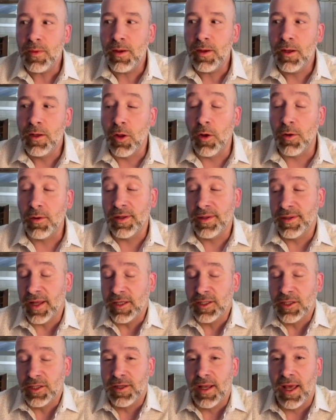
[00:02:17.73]

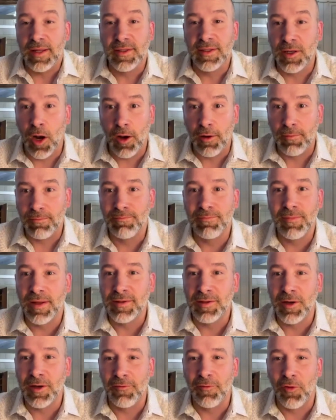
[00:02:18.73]
localization as an art
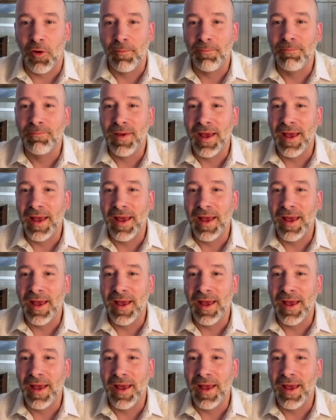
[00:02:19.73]
form,